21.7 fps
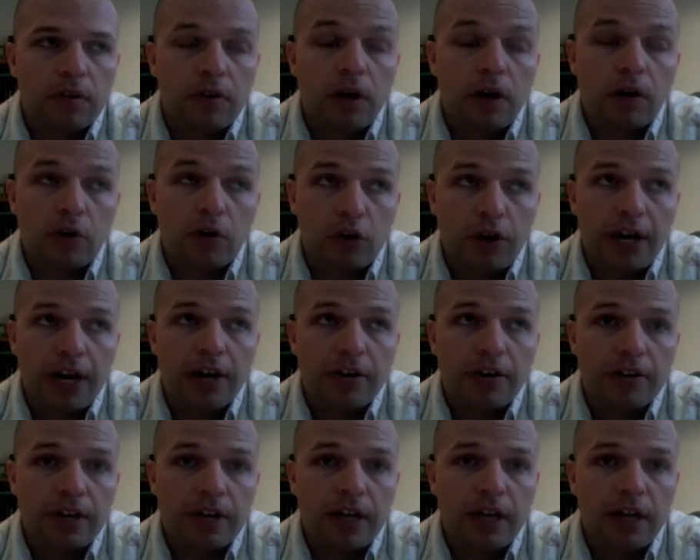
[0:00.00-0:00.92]
greater
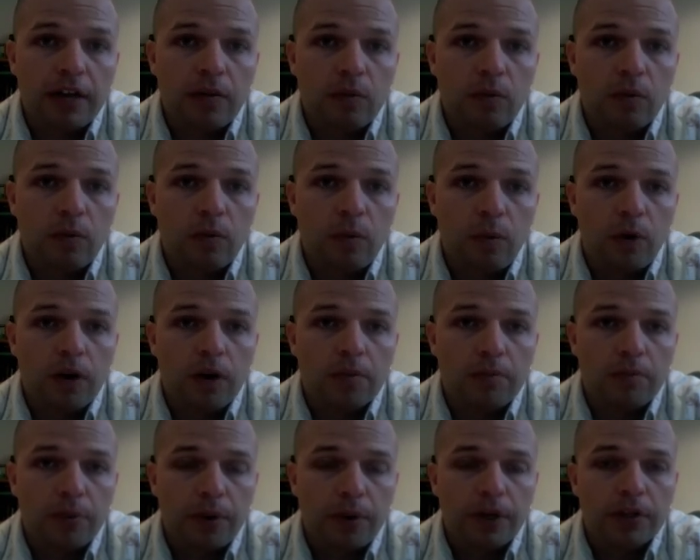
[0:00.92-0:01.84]
than
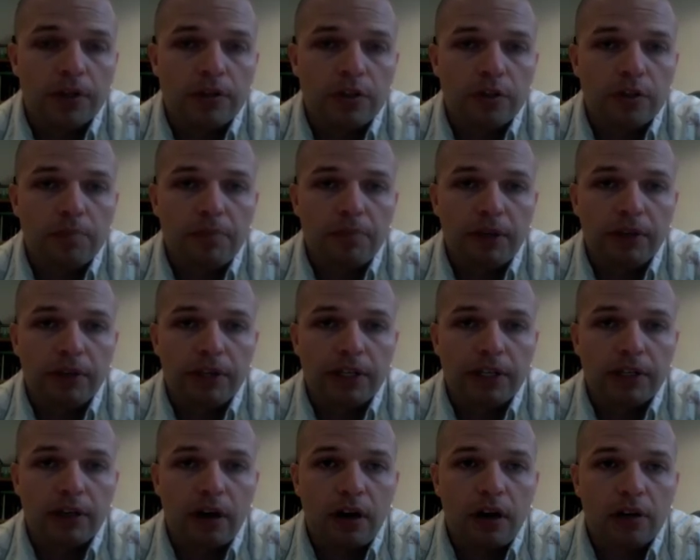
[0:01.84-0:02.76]
$1.2
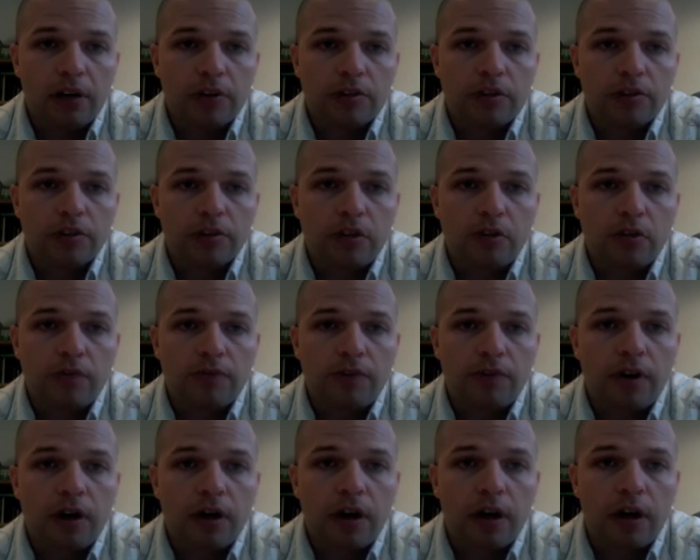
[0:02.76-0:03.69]
million so
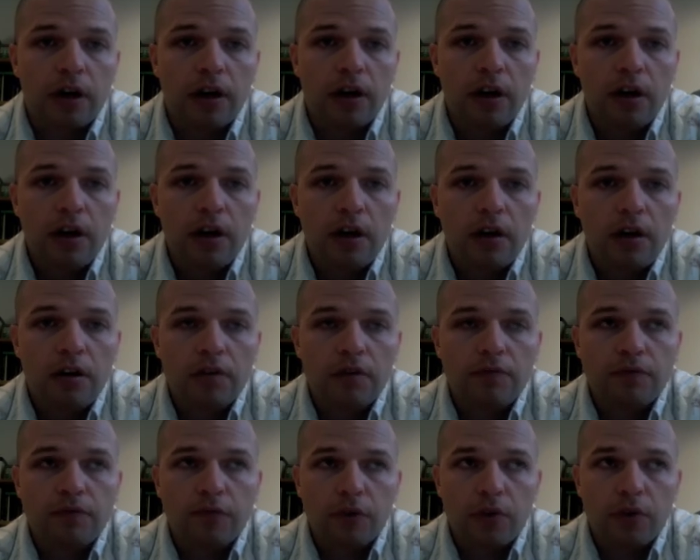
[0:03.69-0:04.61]
far
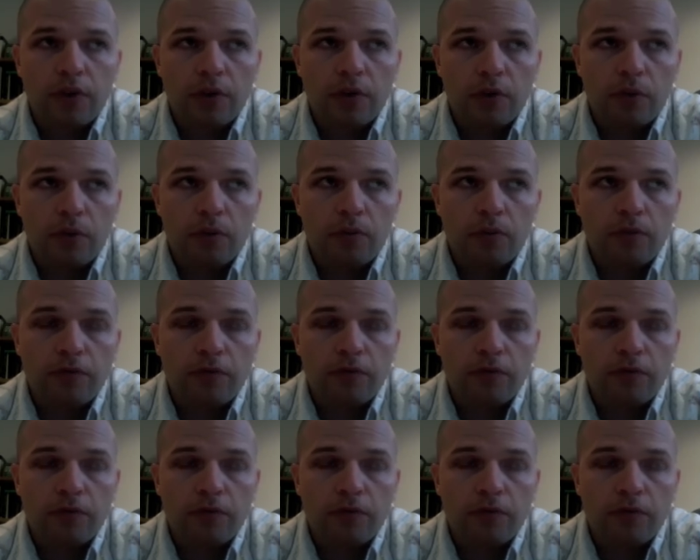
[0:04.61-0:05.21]
for the